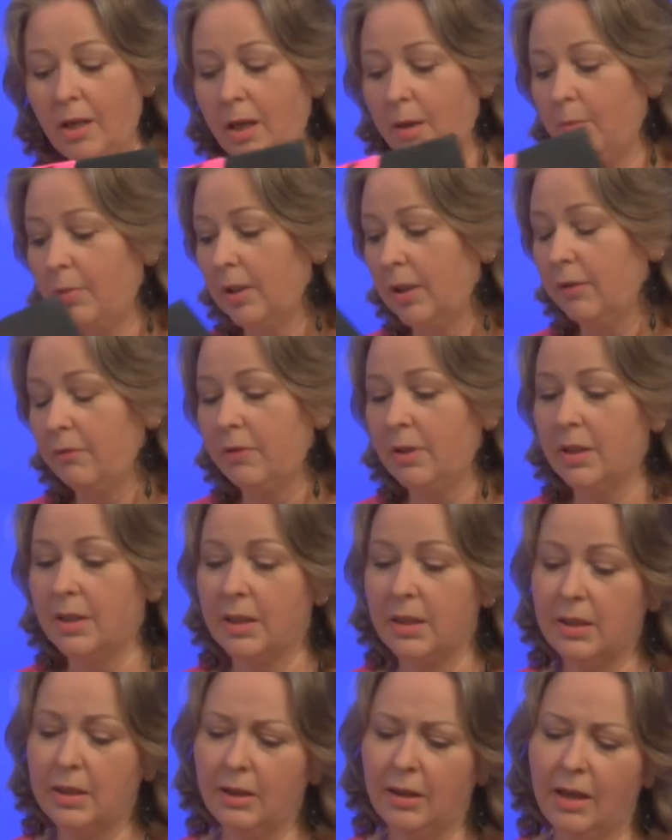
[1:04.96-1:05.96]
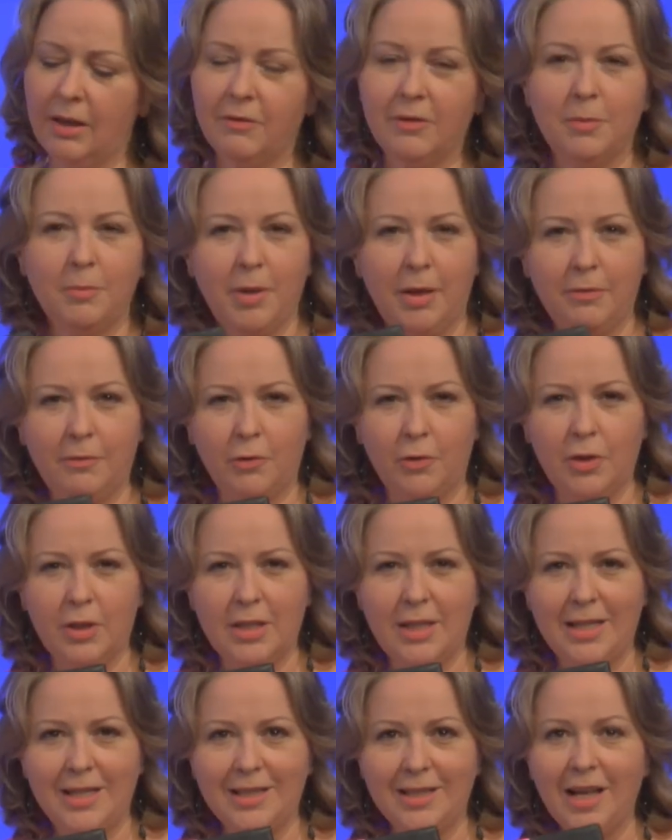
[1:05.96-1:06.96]
I believe this is 11 by
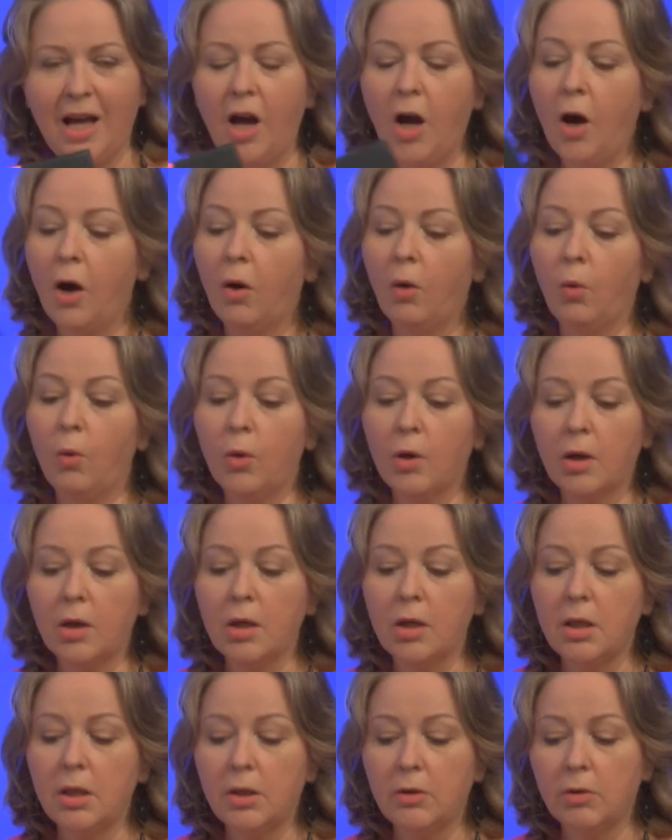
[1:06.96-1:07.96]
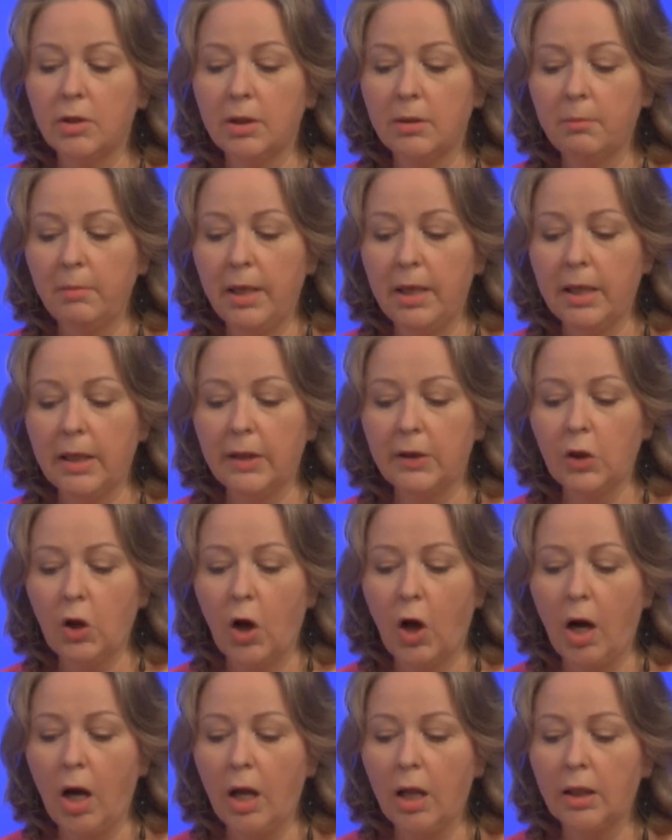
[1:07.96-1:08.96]
14. Or you can make it
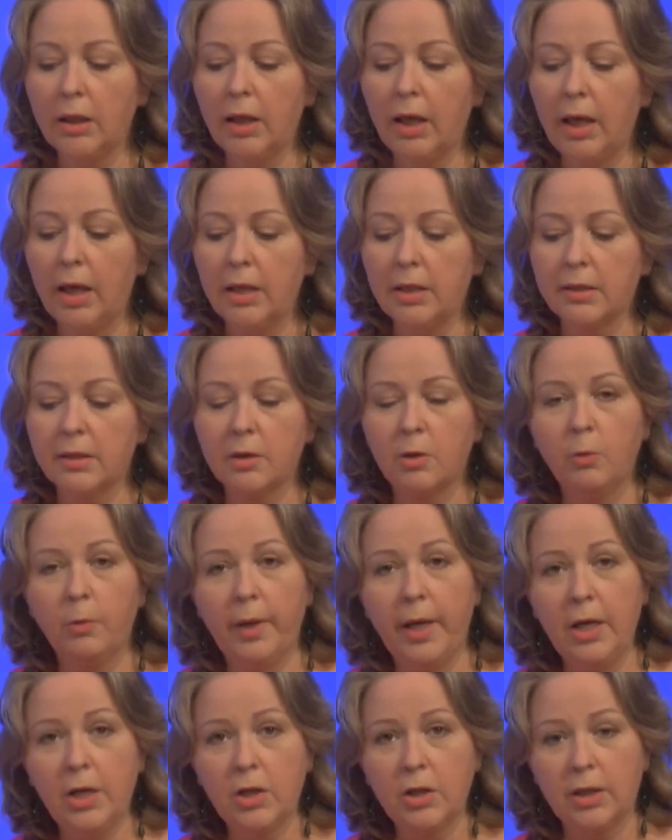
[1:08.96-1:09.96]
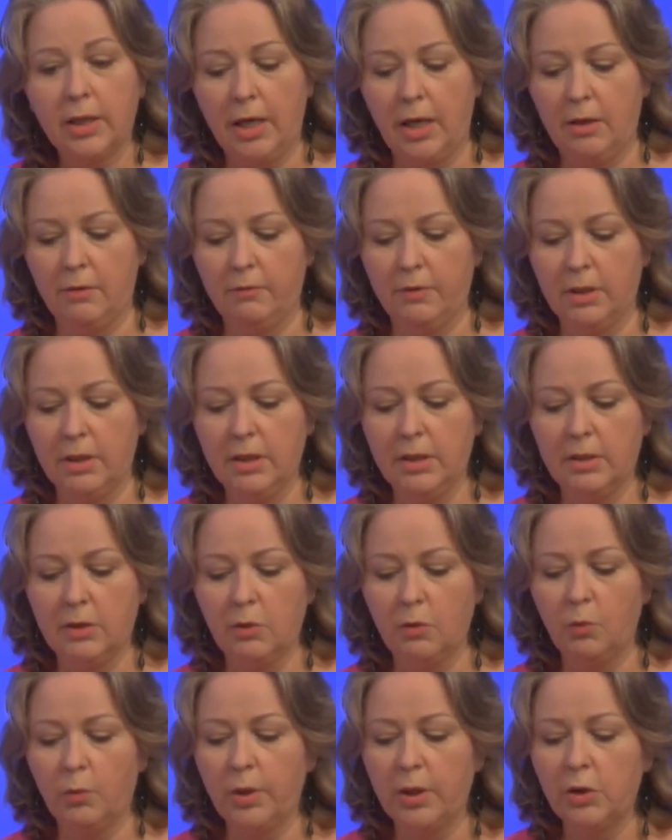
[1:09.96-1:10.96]
on a square canvas,
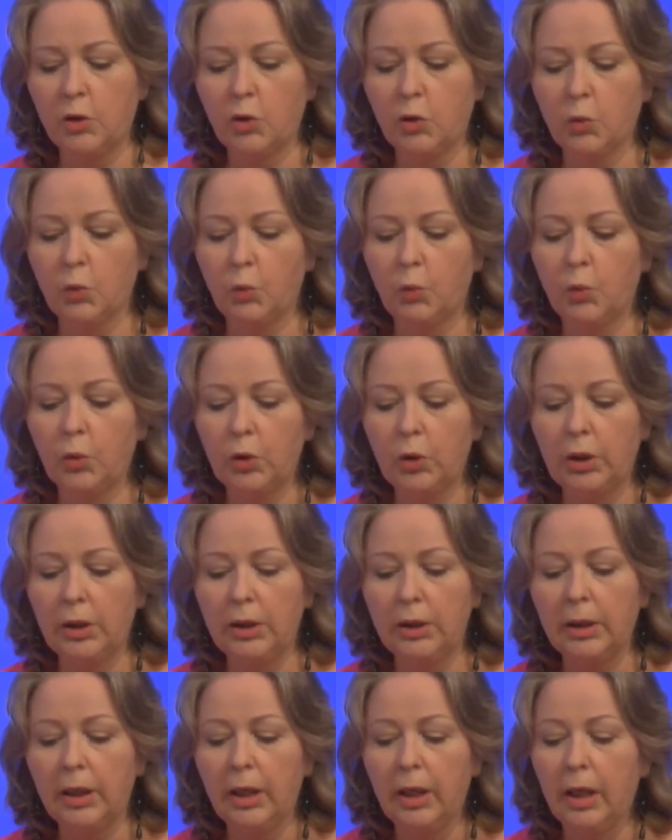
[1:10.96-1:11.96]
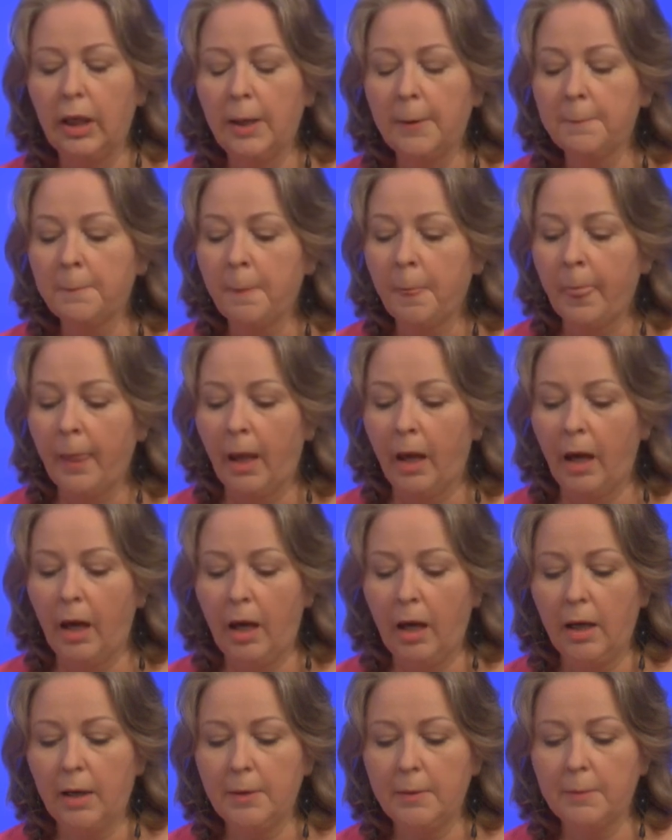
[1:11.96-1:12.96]
which will
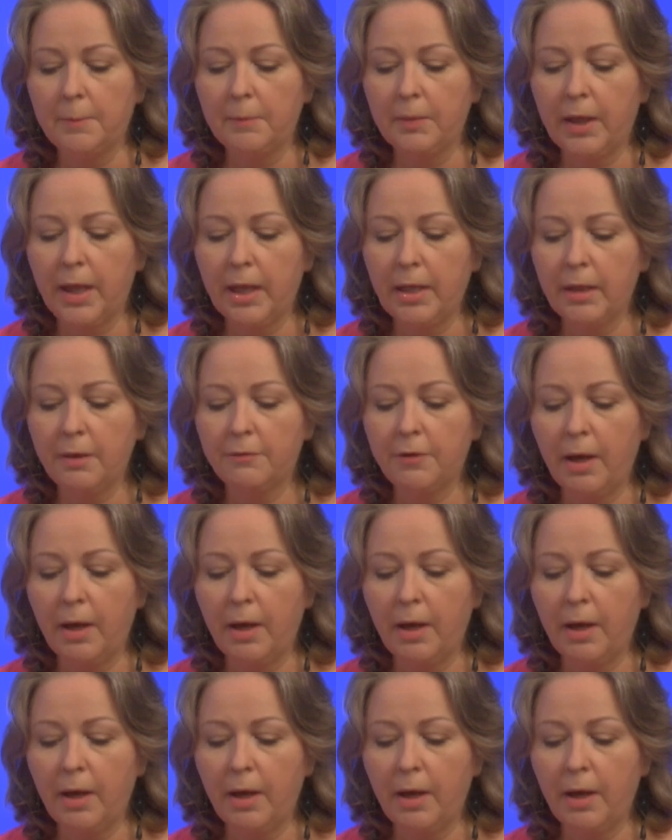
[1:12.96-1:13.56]
uh, kind of